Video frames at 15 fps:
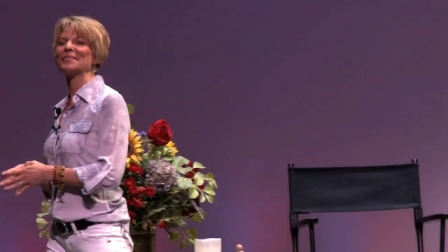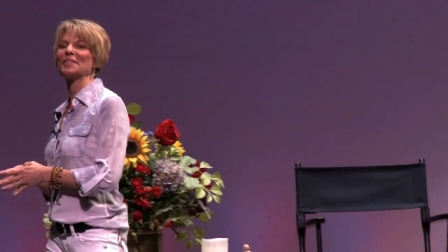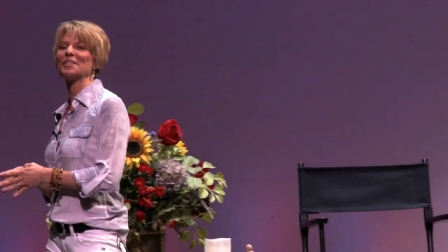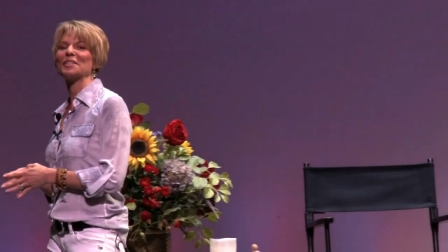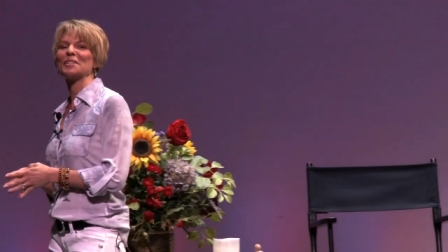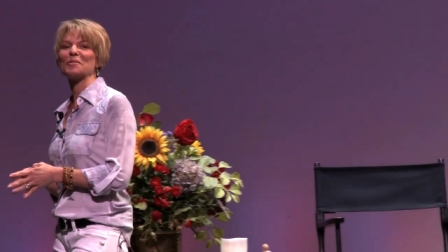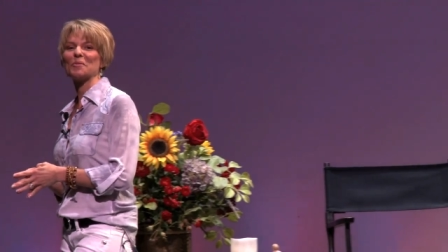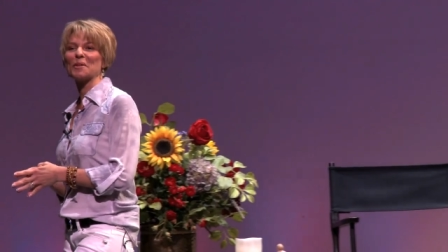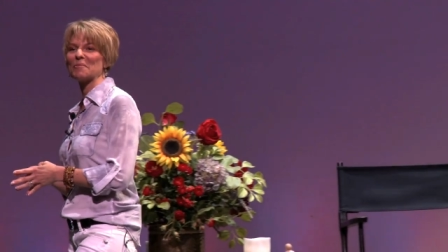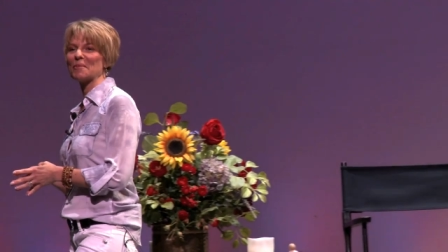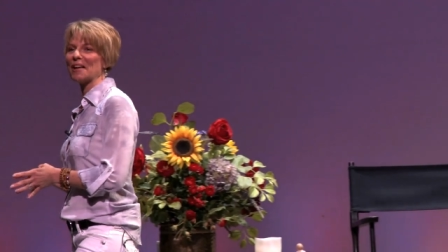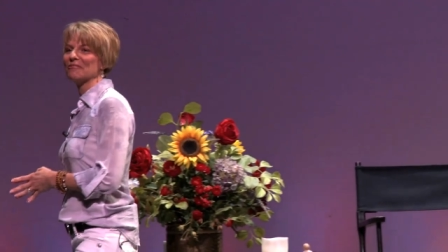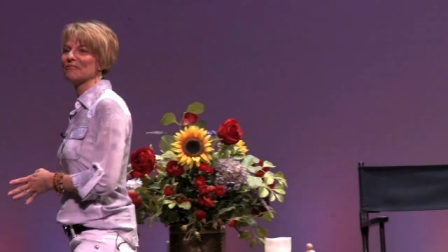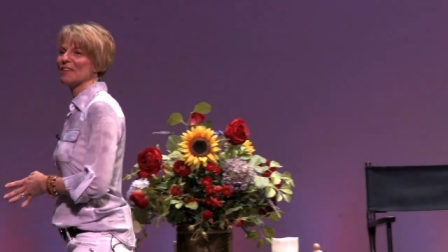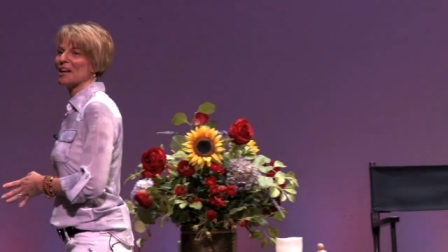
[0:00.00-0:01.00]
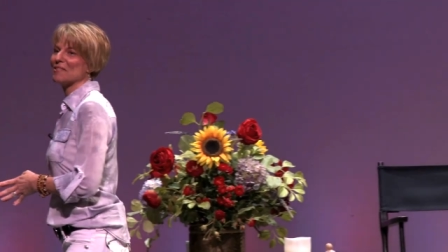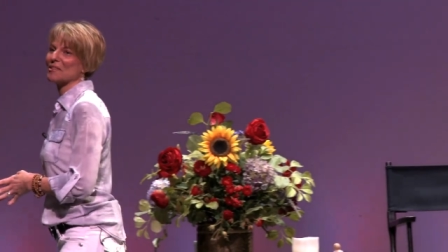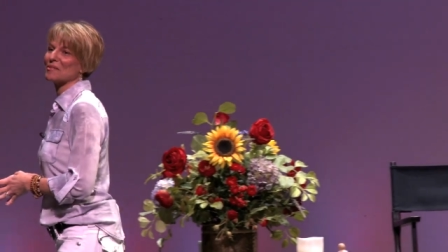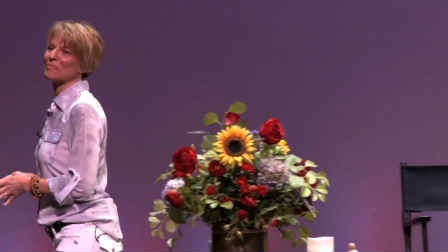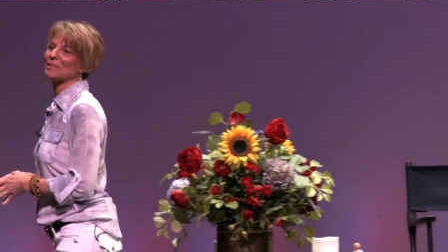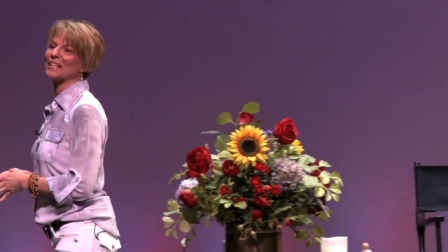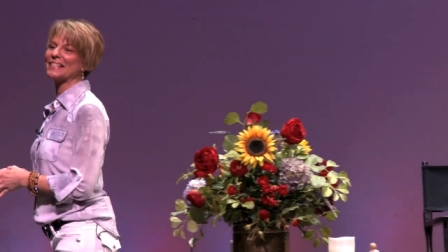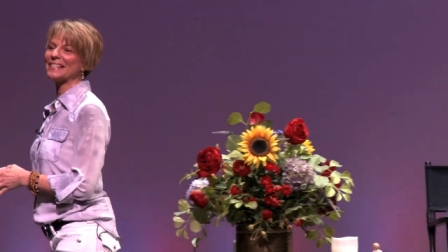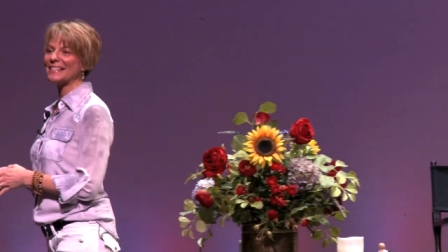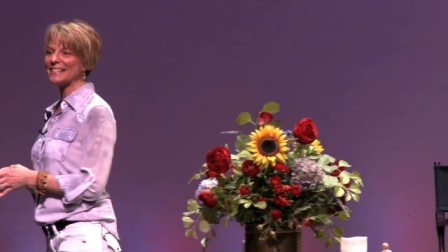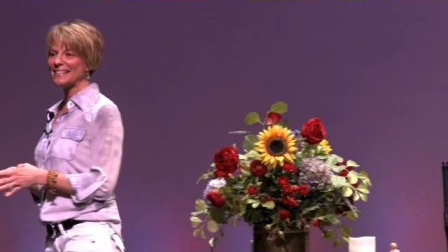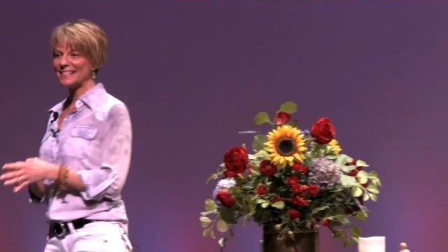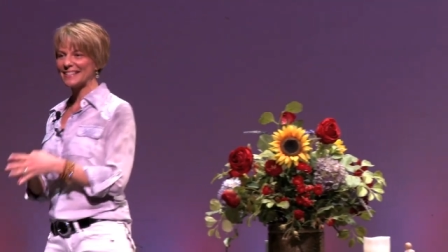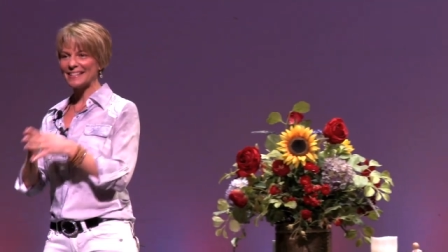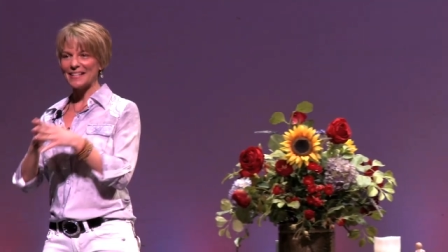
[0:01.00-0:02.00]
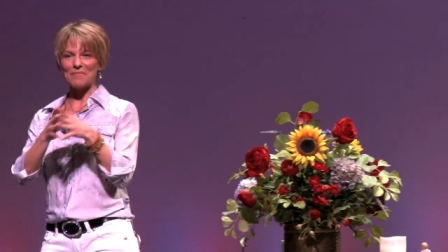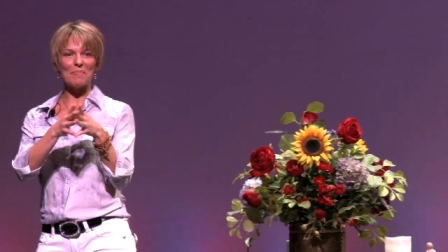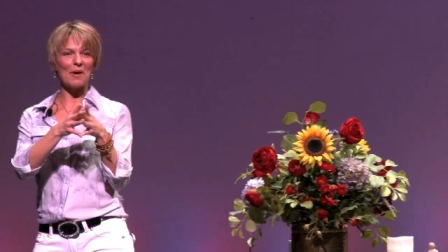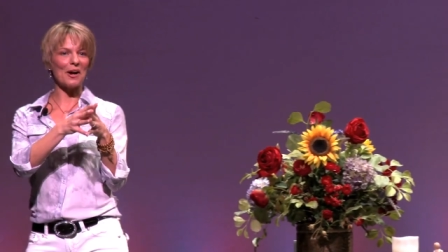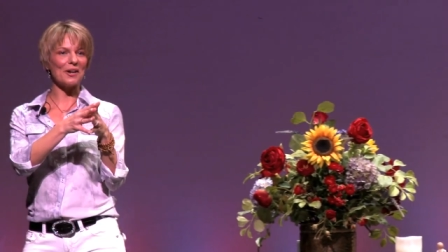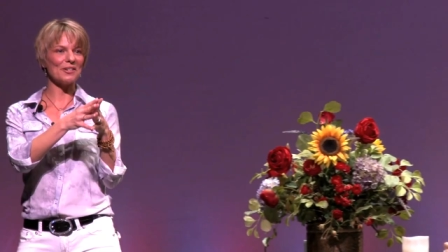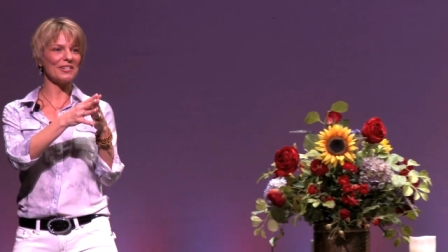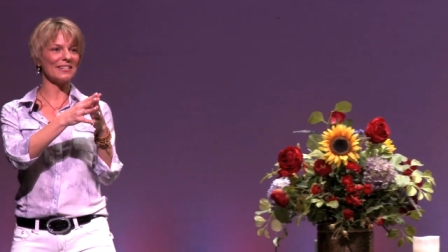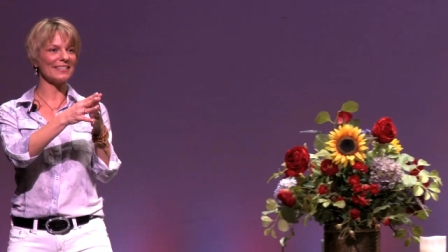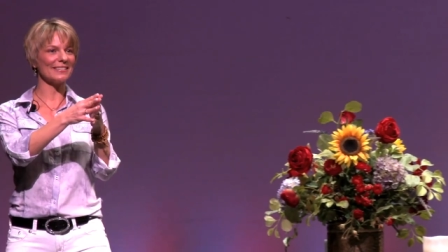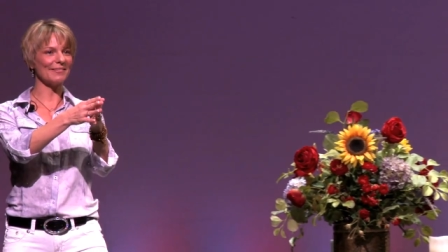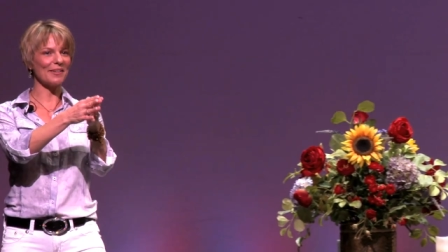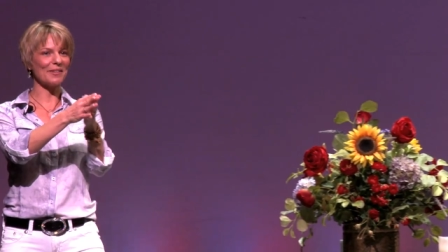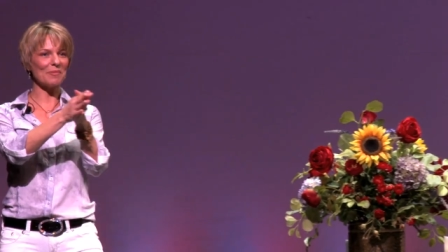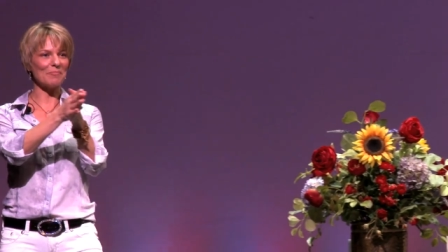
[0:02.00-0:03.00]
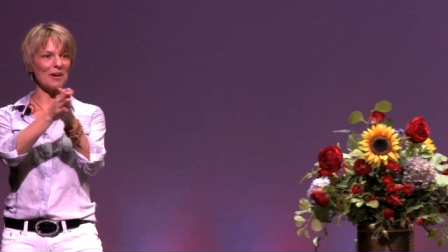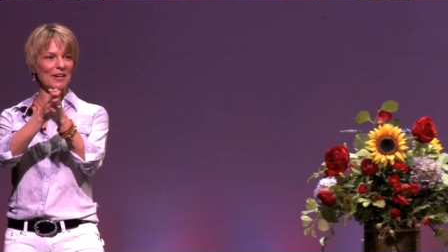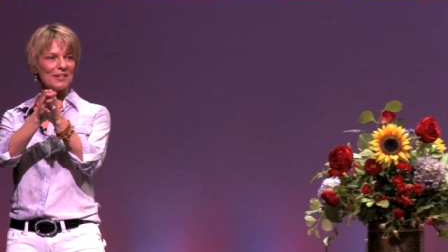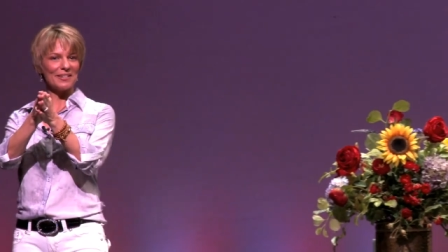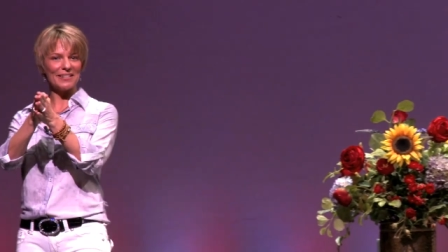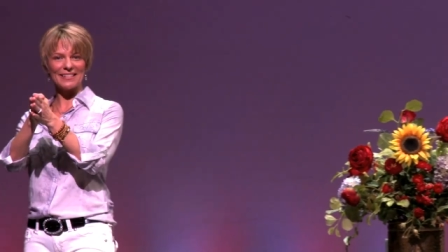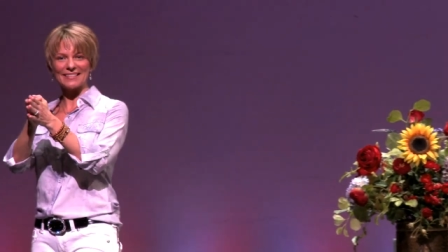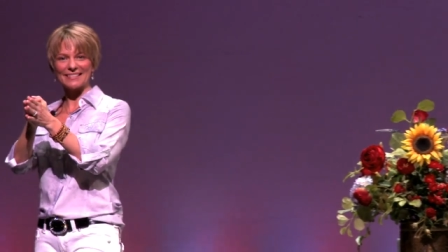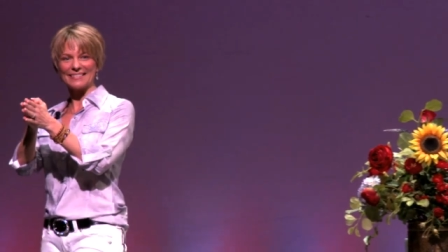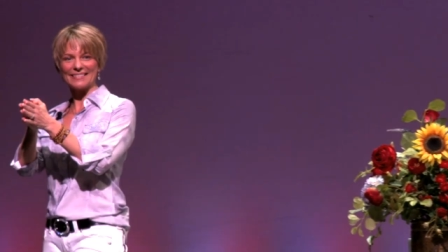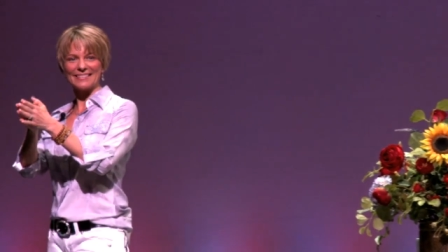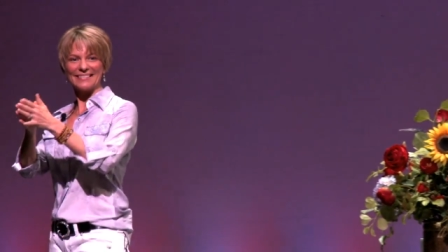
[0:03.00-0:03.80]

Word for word: which is one of my favorite places. And Marge, there's Marge.